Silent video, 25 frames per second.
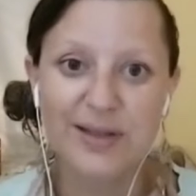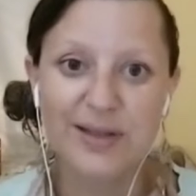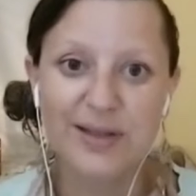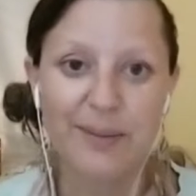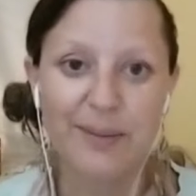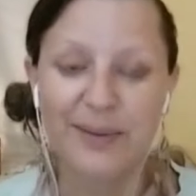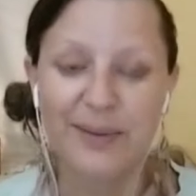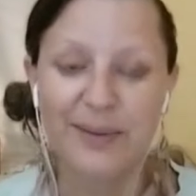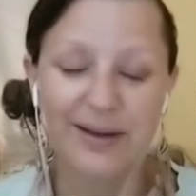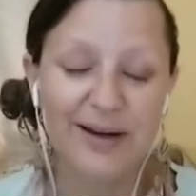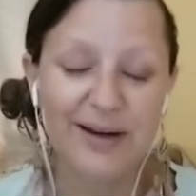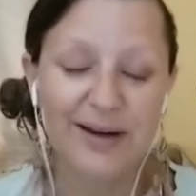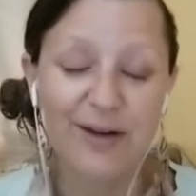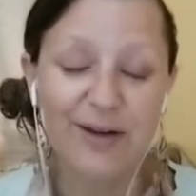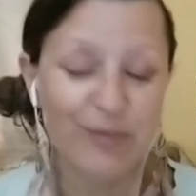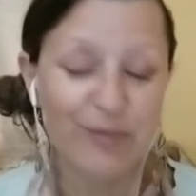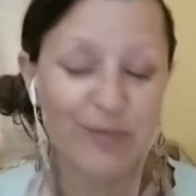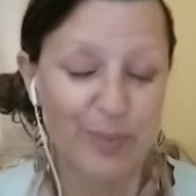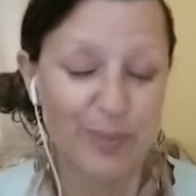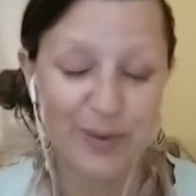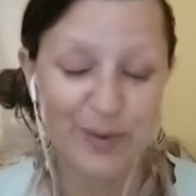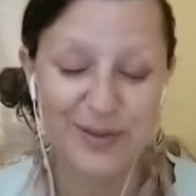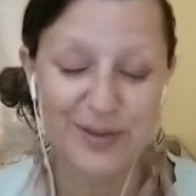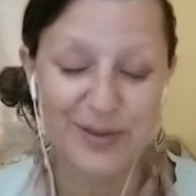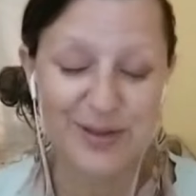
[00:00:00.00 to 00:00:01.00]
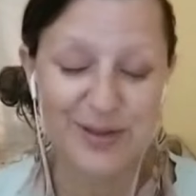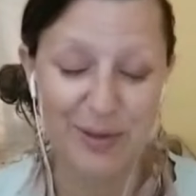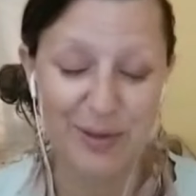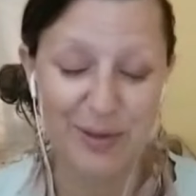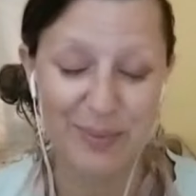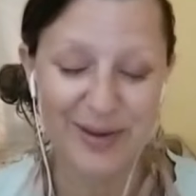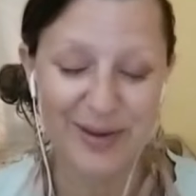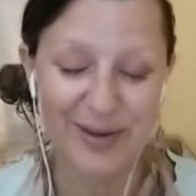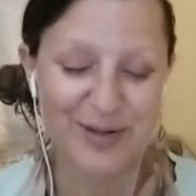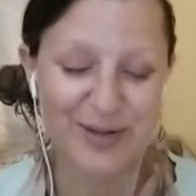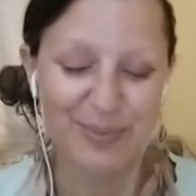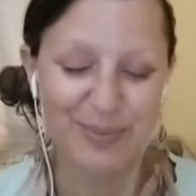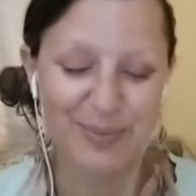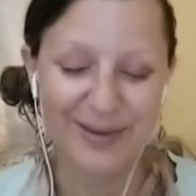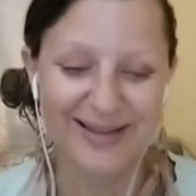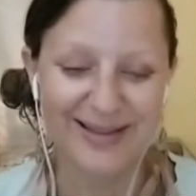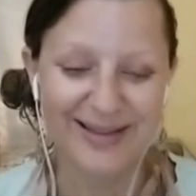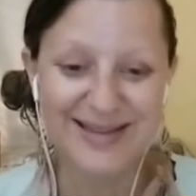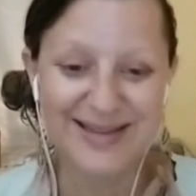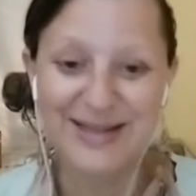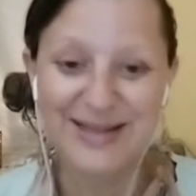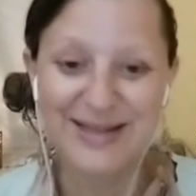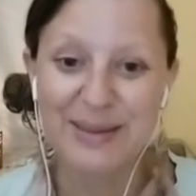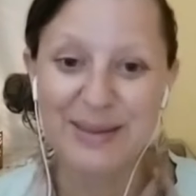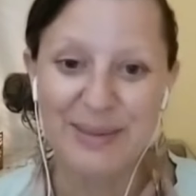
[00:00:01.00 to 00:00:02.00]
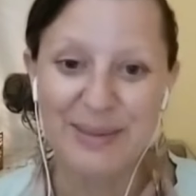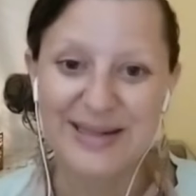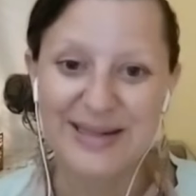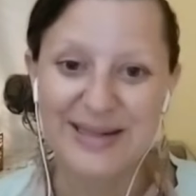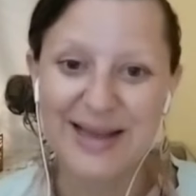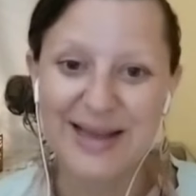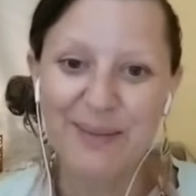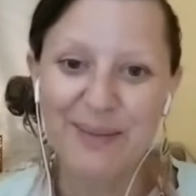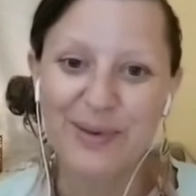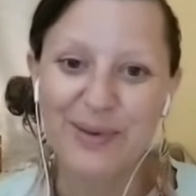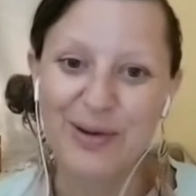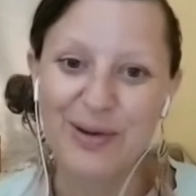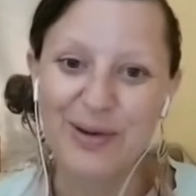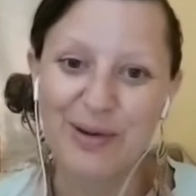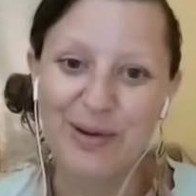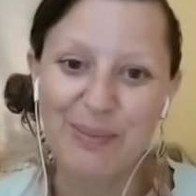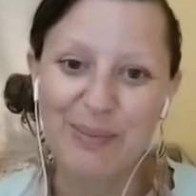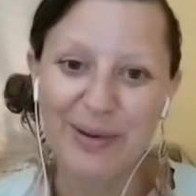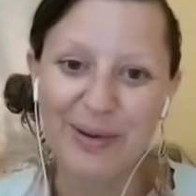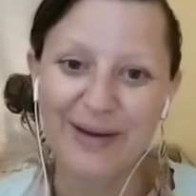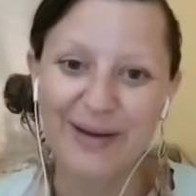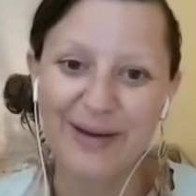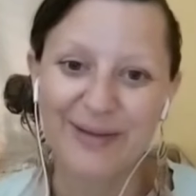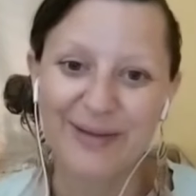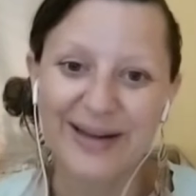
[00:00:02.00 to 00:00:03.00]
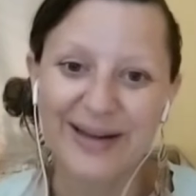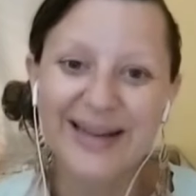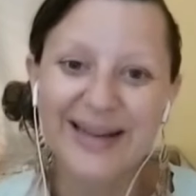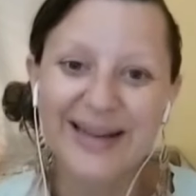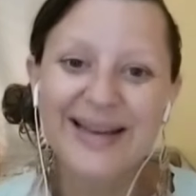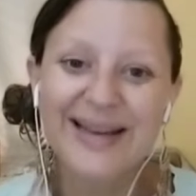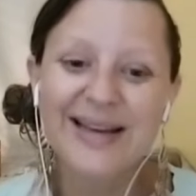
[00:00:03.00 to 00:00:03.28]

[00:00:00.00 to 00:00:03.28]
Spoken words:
I mean, I love books so much, but there's a limit to how many you can buy, right?